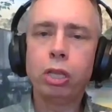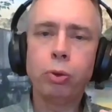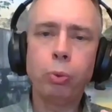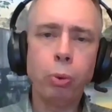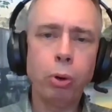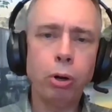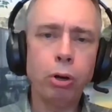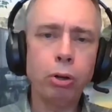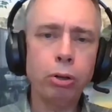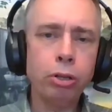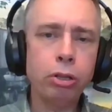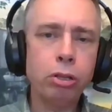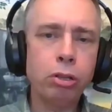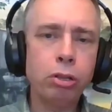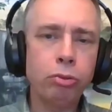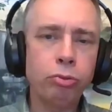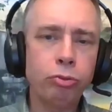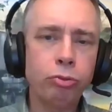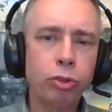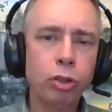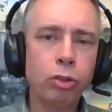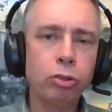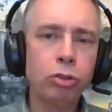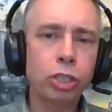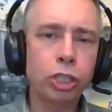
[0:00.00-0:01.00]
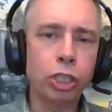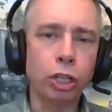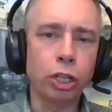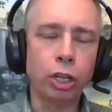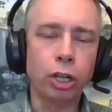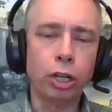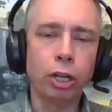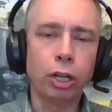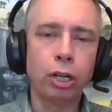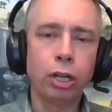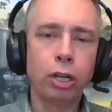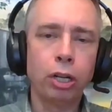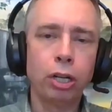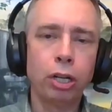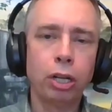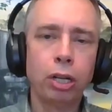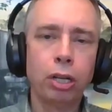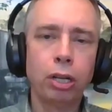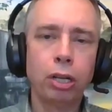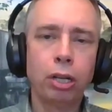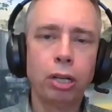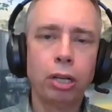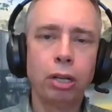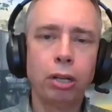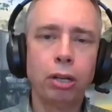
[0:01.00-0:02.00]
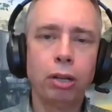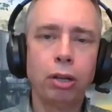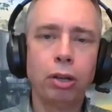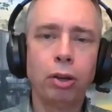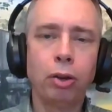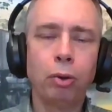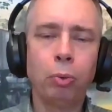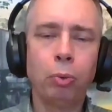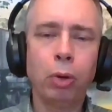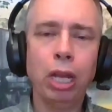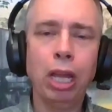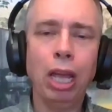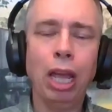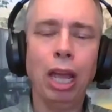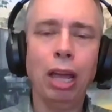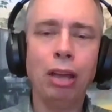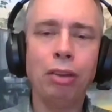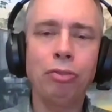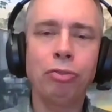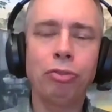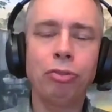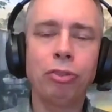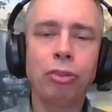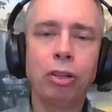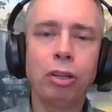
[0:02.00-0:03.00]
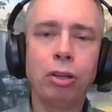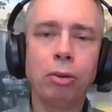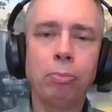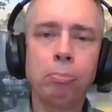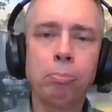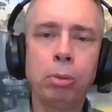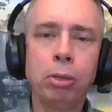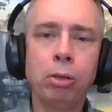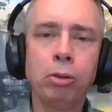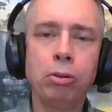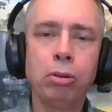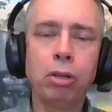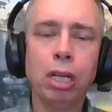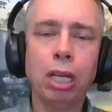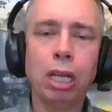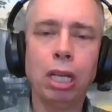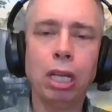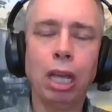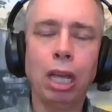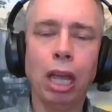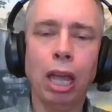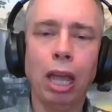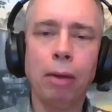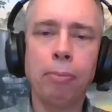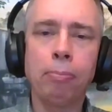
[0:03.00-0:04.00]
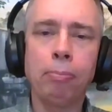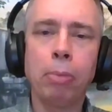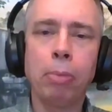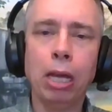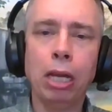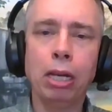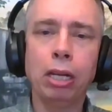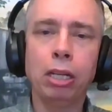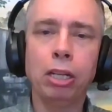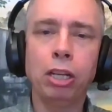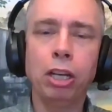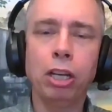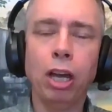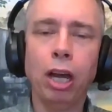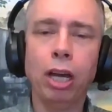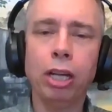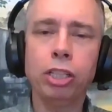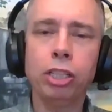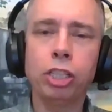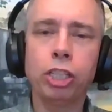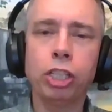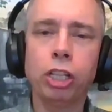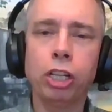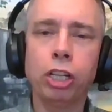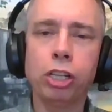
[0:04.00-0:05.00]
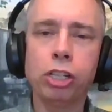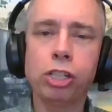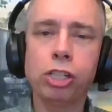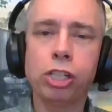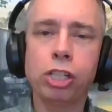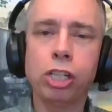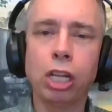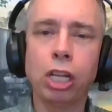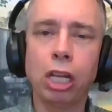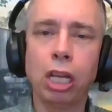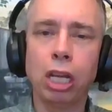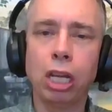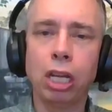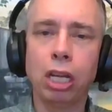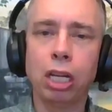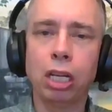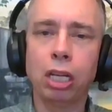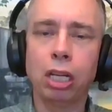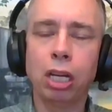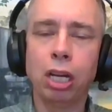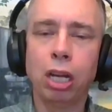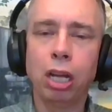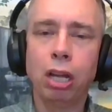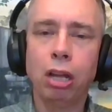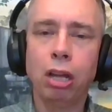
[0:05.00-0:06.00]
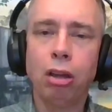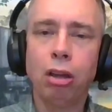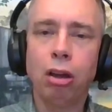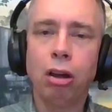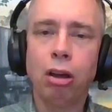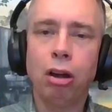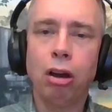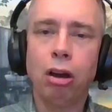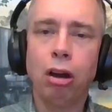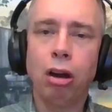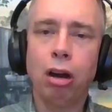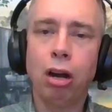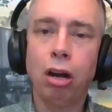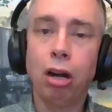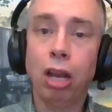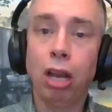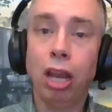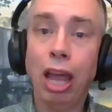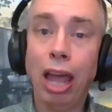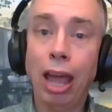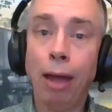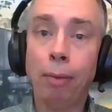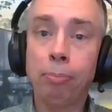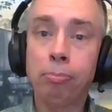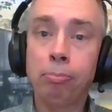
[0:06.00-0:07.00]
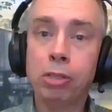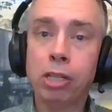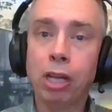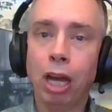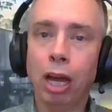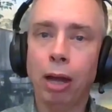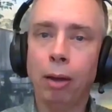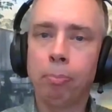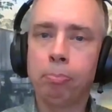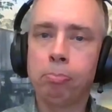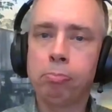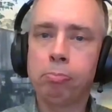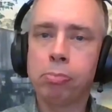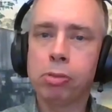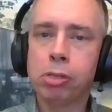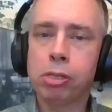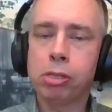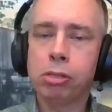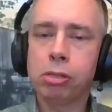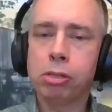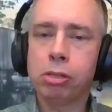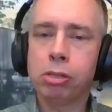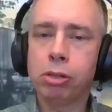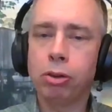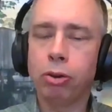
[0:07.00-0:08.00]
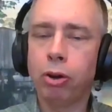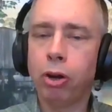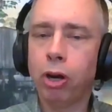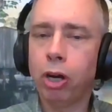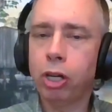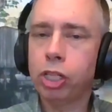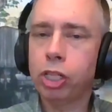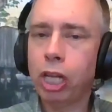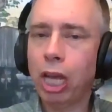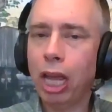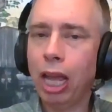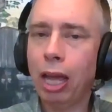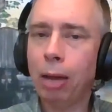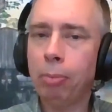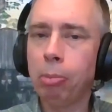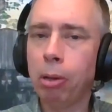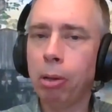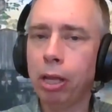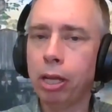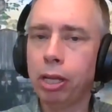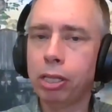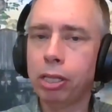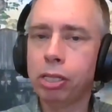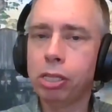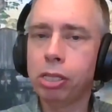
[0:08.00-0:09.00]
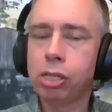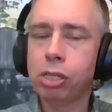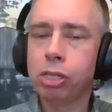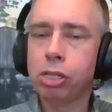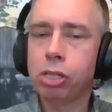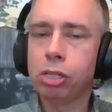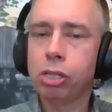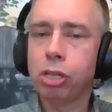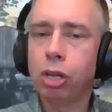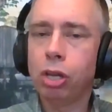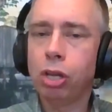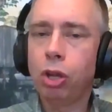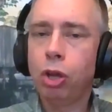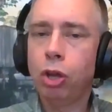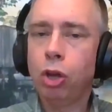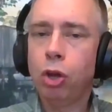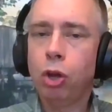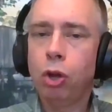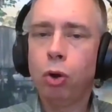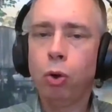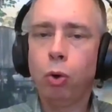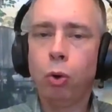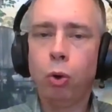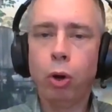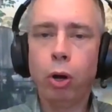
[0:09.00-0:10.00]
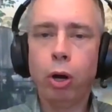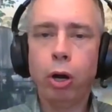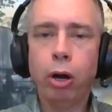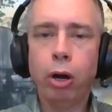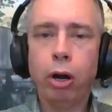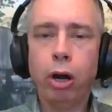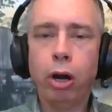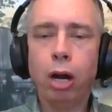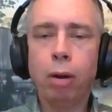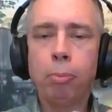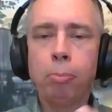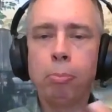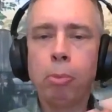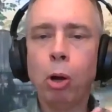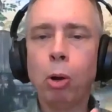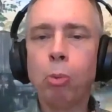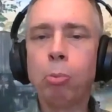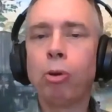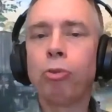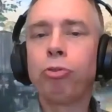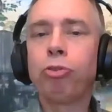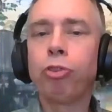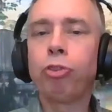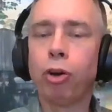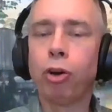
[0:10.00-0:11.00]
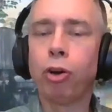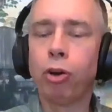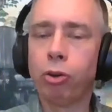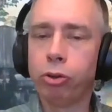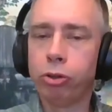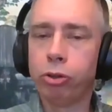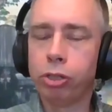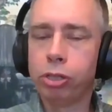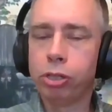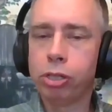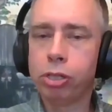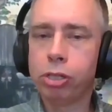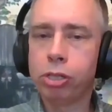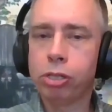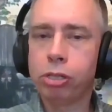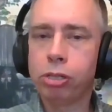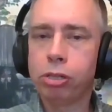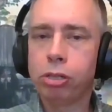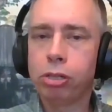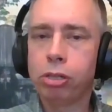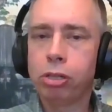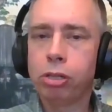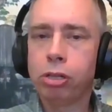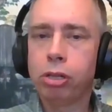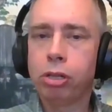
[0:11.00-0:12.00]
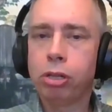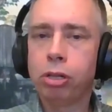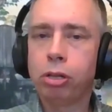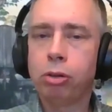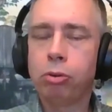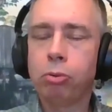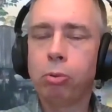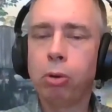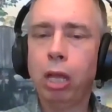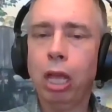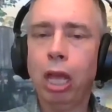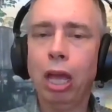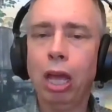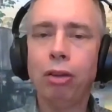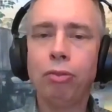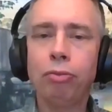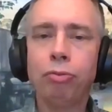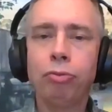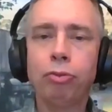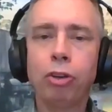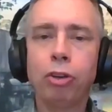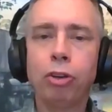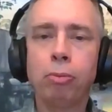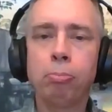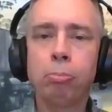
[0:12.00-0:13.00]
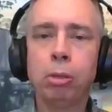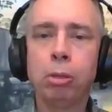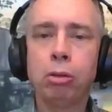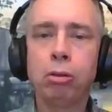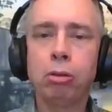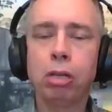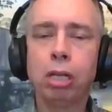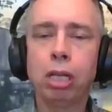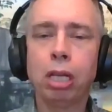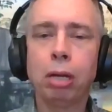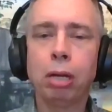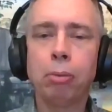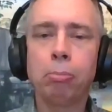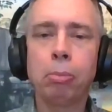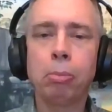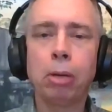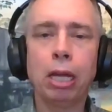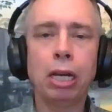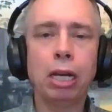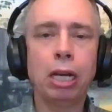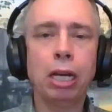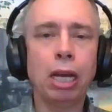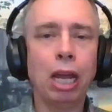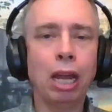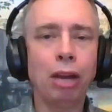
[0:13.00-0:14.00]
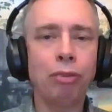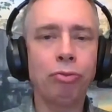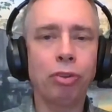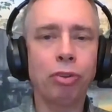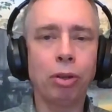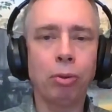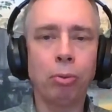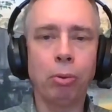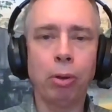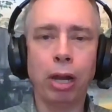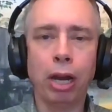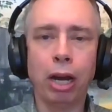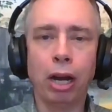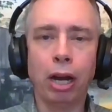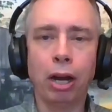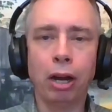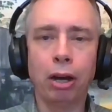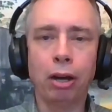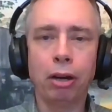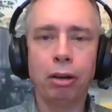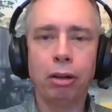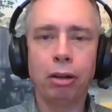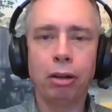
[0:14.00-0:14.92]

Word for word: world of the future, we have computing embedded not just in our laptops or our tablets or our mobile phones. We have computing embedded everywhere.